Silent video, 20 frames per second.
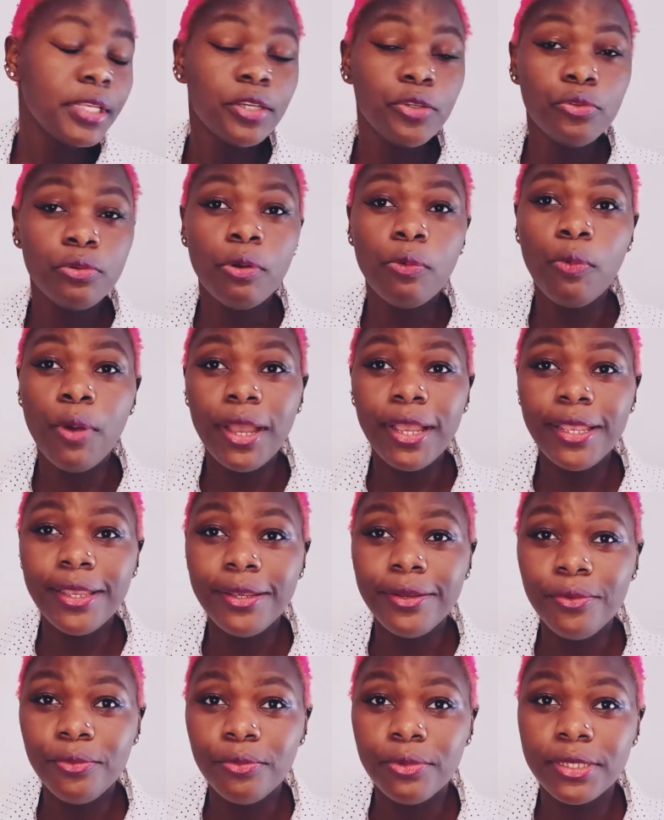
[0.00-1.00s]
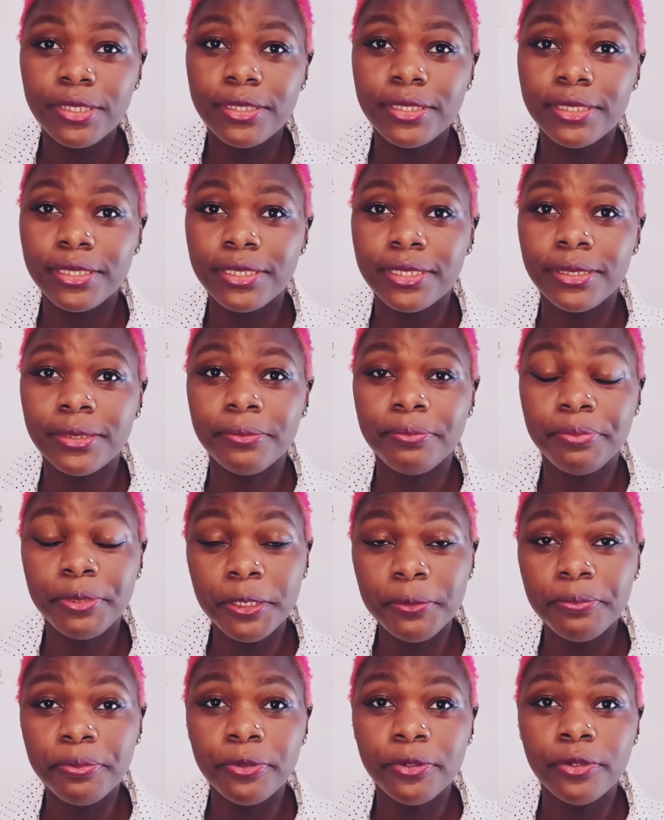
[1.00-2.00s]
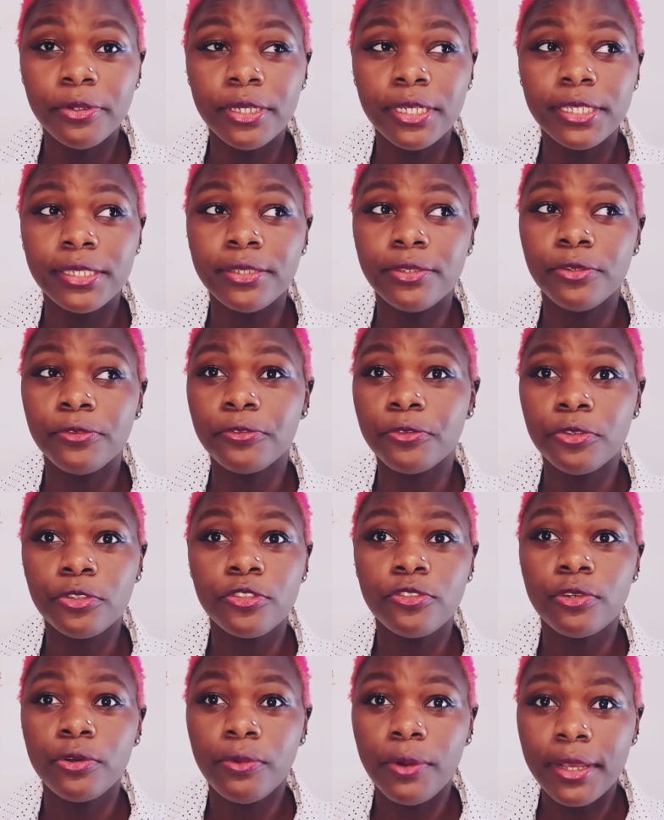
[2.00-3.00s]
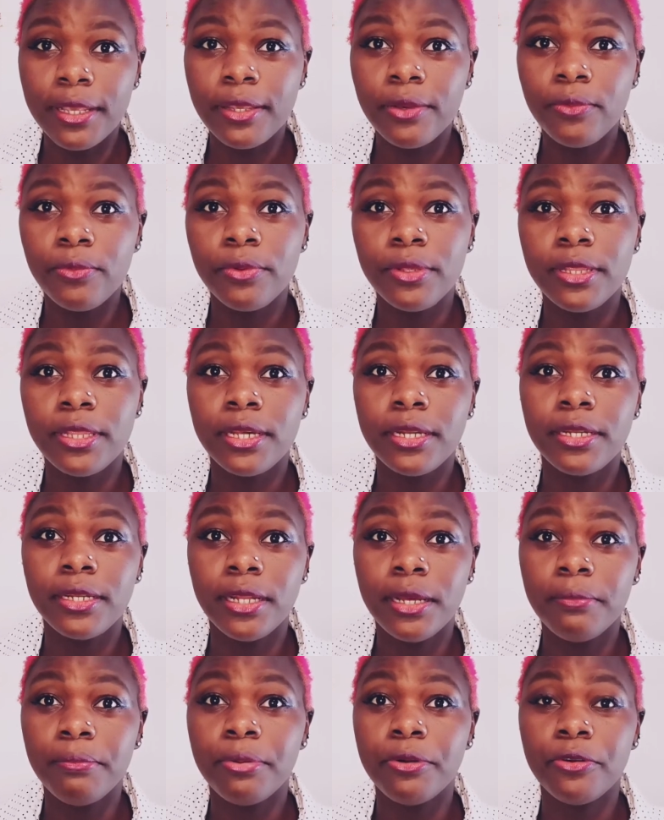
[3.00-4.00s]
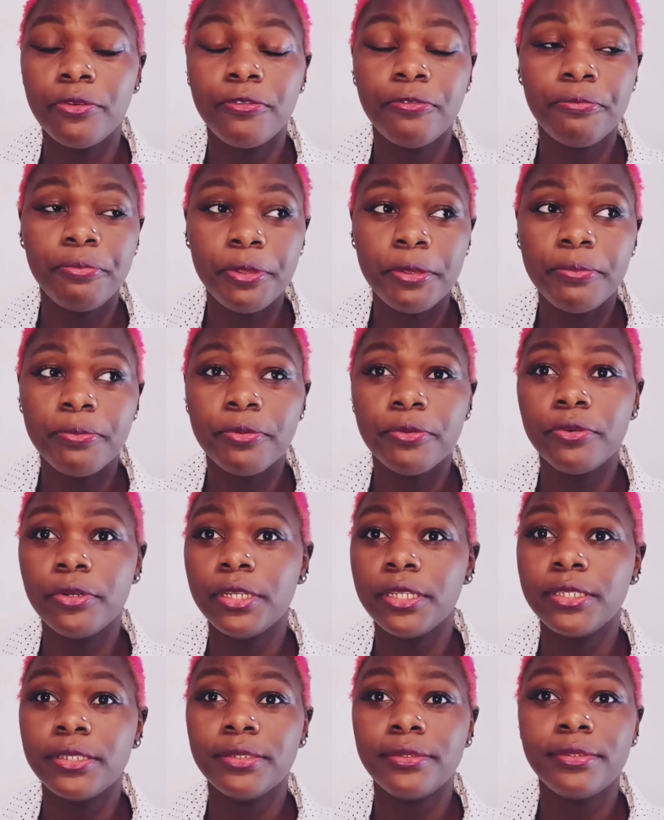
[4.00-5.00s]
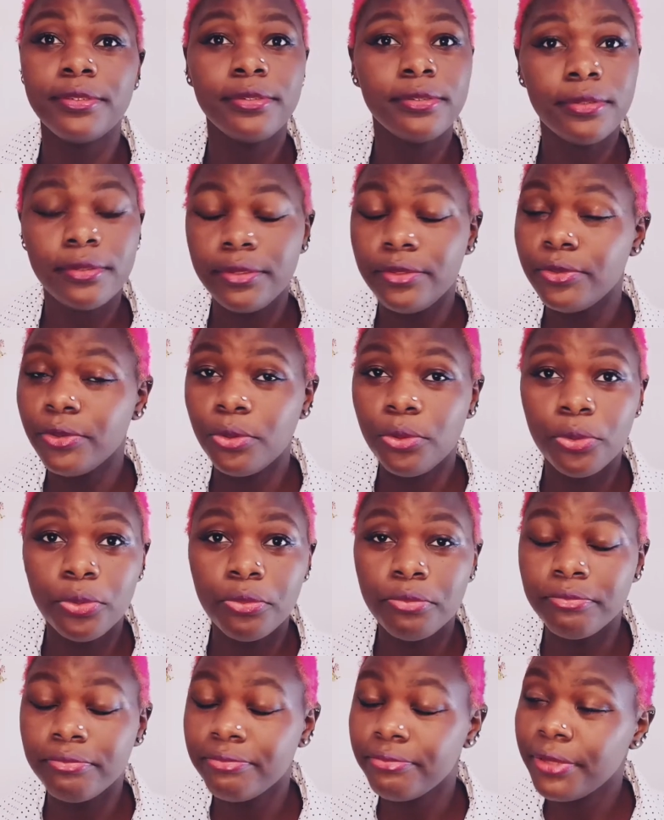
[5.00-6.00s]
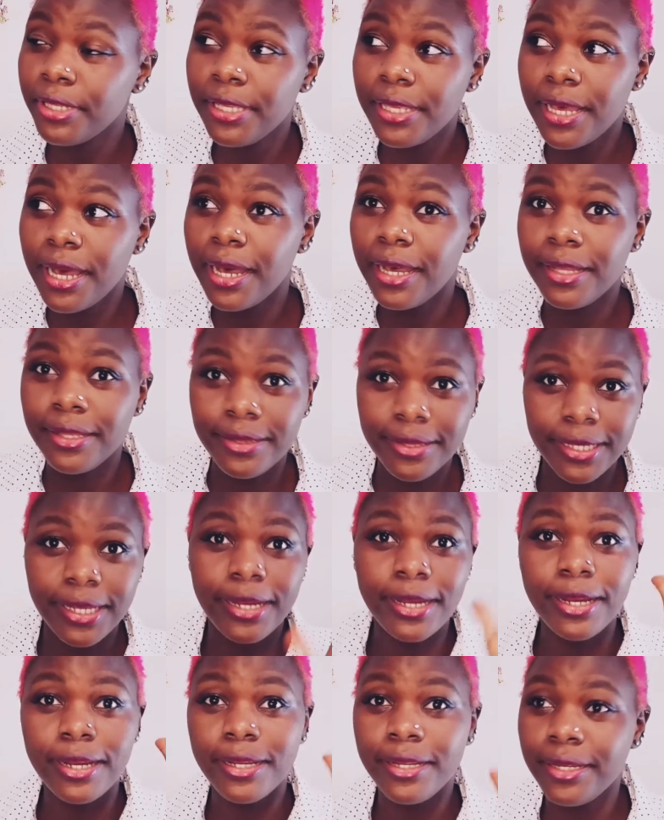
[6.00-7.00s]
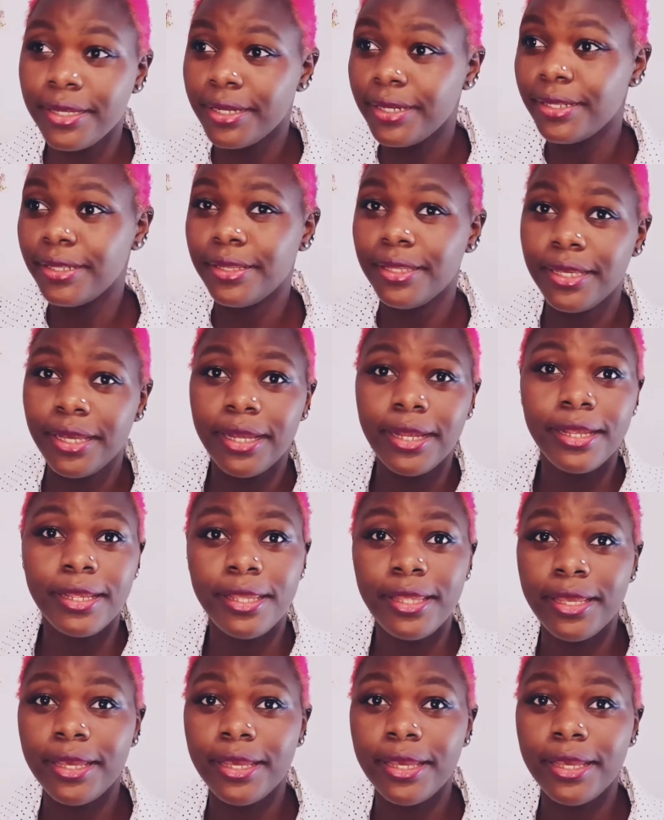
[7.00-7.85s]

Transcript: you're working with people, and of course you're working with a number of people, and you're here and there.